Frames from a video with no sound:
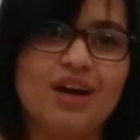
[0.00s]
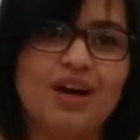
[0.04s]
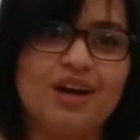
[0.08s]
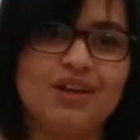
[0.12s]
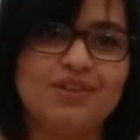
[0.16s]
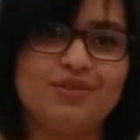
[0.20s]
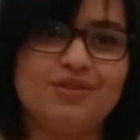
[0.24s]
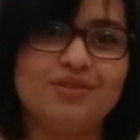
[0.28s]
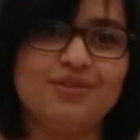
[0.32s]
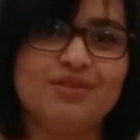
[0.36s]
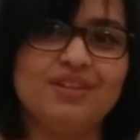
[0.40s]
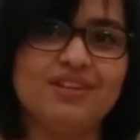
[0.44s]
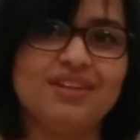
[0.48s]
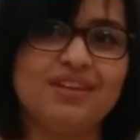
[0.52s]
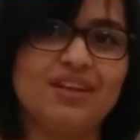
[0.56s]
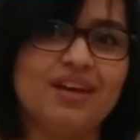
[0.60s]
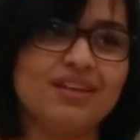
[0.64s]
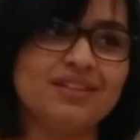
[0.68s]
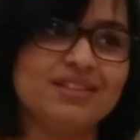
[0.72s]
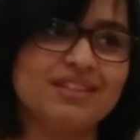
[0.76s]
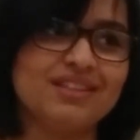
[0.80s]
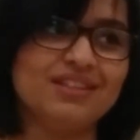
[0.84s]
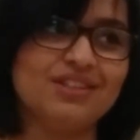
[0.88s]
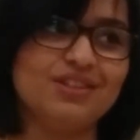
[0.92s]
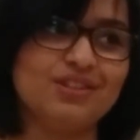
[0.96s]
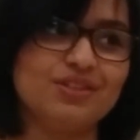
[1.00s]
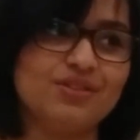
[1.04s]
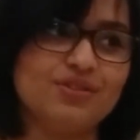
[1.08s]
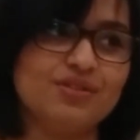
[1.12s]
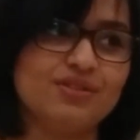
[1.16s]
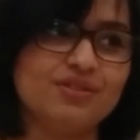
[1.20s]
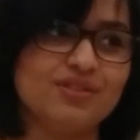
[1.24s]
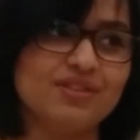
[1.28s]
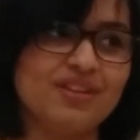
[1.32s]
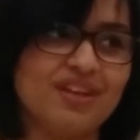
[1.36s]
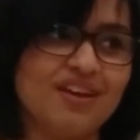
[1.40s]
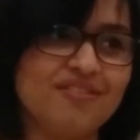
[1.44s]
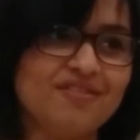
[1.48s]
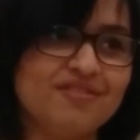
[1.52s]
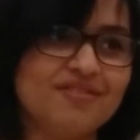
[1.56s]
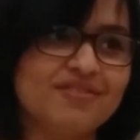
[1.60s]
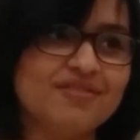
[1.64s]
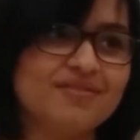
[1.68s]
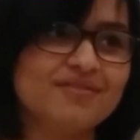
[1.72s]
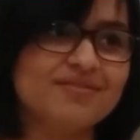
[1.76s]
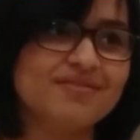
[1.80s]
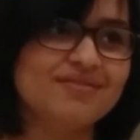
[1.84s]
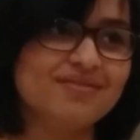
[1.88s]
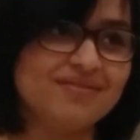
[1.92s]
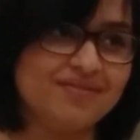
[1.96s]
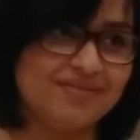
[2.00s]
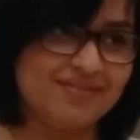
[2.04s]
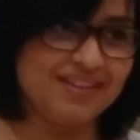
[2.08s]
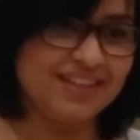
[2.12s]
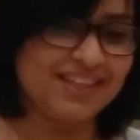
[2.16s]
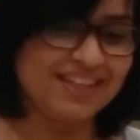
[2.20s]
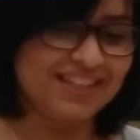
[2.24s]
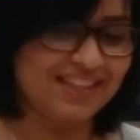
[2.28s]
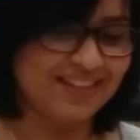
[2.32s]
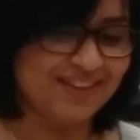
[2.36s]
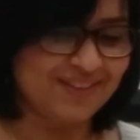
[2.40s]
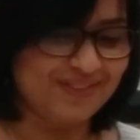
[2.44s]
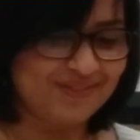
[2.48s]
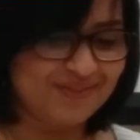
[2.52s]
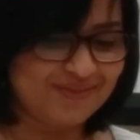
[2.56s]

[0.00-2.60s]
other than unconditional love? Thank